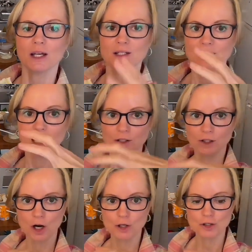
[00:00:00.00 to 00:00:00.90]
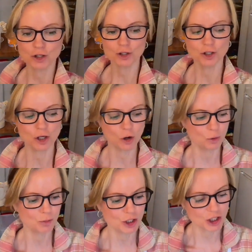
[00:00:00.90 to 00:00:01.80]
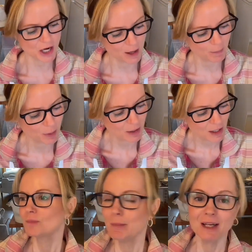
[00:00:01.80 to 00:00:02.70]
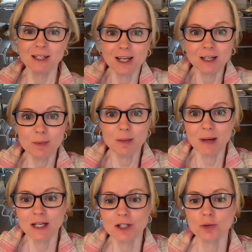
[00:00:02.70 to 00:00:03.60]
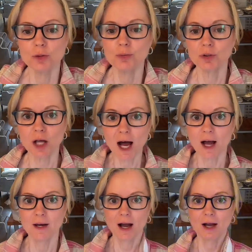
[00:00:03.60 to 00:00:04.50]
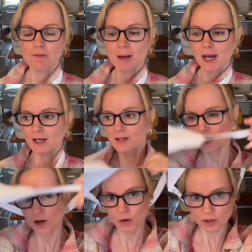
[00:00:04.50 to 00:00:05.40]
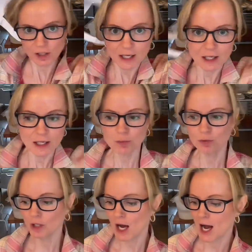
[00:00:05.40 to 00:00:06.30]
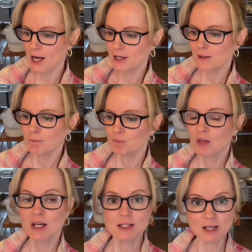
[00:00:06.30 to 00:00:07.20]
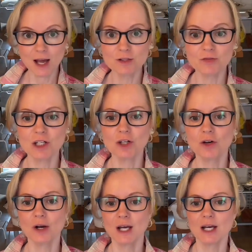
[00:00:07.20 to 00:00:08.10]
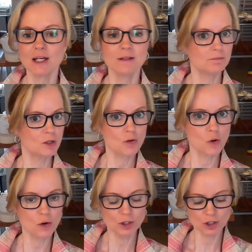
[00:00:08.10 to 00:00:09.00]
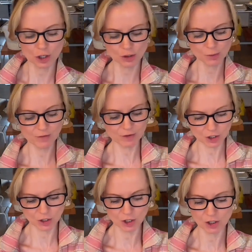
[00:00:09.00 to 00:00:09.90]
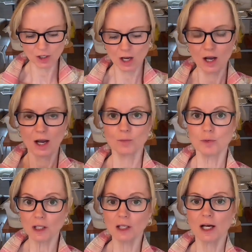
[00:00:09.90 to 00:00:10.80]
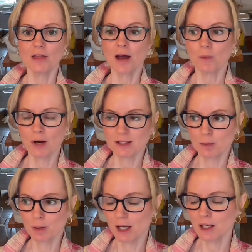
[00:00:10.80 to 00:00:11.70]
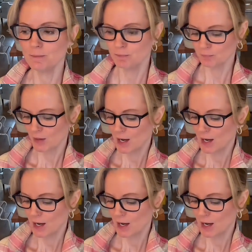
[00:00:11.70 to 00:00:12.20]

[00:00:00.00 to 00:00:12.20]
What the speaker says: It's a larger domed shape. I mean, it can be made into a roulade. I've made the Ottolenghi roulade. His has vinegar in it. No cornstarch, but vinegar. I really like that recipe.